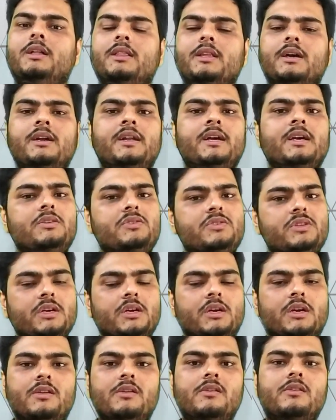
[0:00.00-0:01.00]
The next
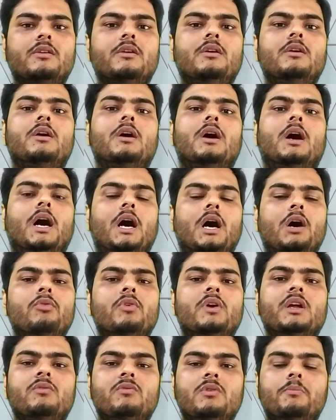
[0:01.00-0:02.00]
thing is, how
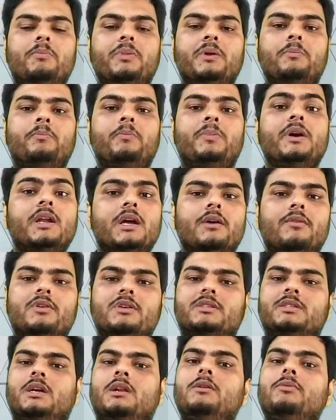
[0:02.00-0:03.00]
can we prepare
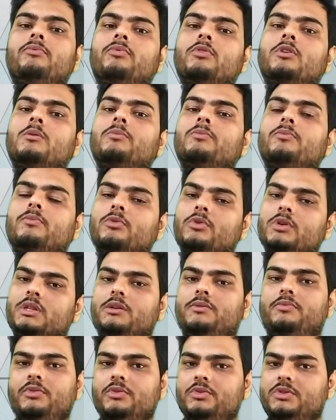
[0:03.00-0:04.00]
ourselves for
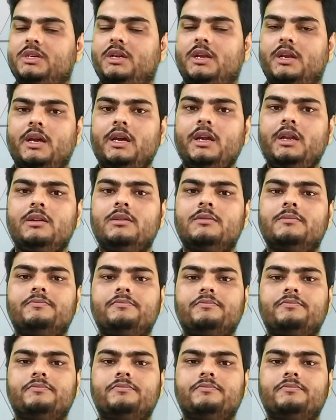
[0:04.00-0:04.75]
the future, right?